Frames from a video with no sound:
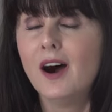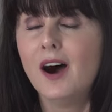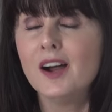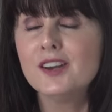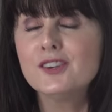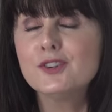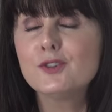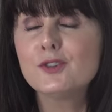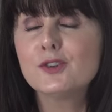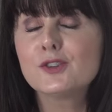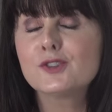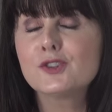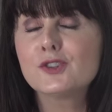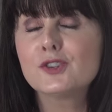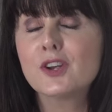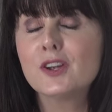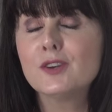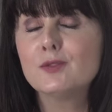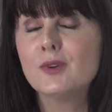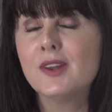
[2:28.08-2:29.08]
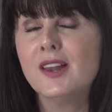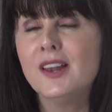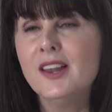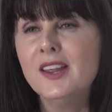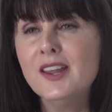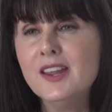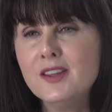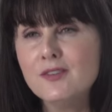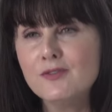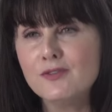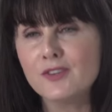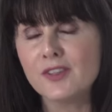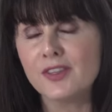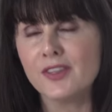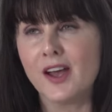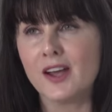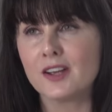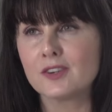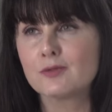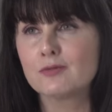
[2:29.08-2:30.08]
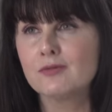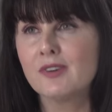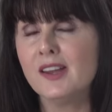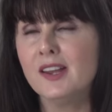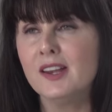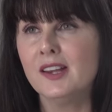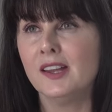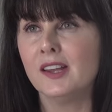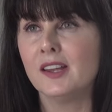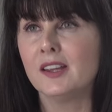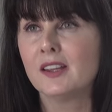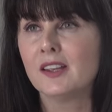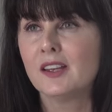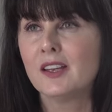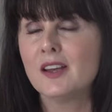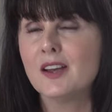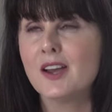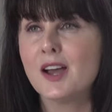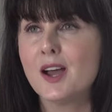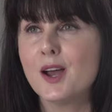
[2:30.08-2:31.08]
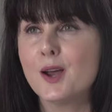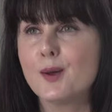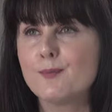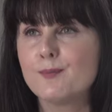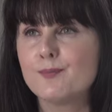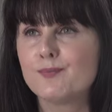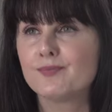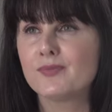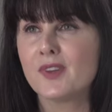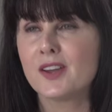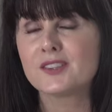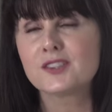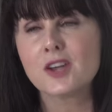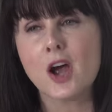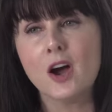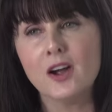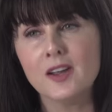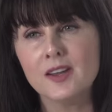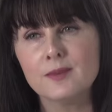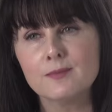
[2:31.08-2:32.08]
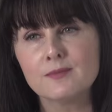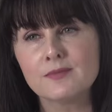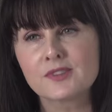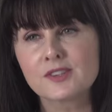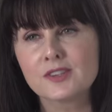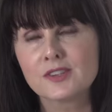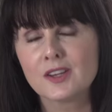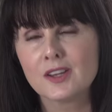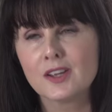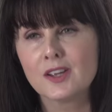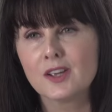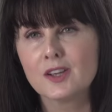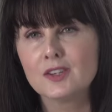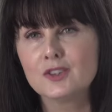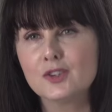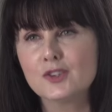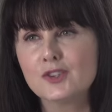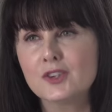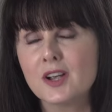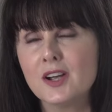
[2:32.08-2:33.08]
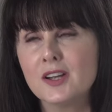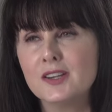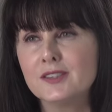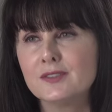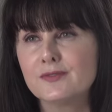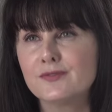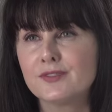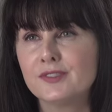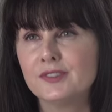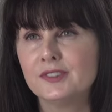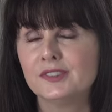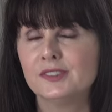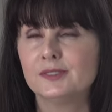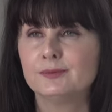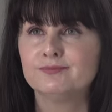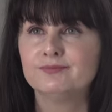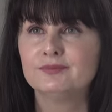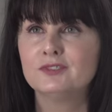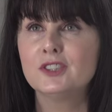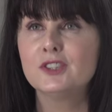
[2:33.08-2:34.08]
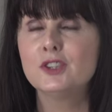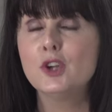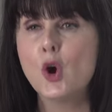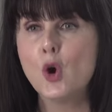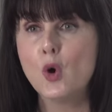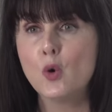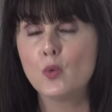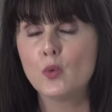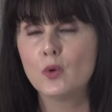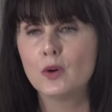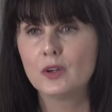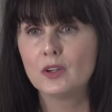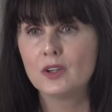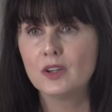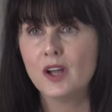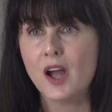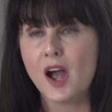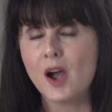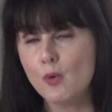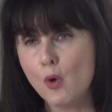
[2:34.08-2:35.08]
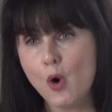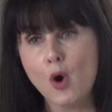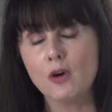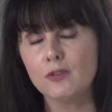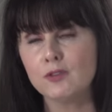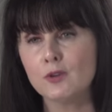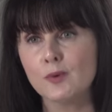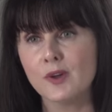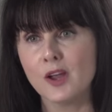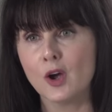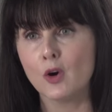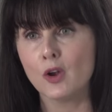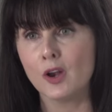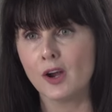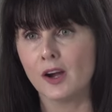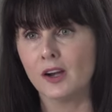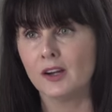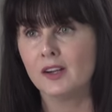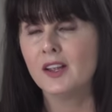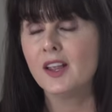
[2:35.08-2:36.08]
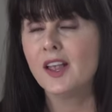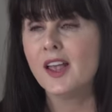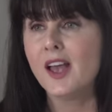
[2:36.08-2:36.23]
I don't know, there's such a kind of relief in that, really, at times, just to kind of, to know how awful we all are.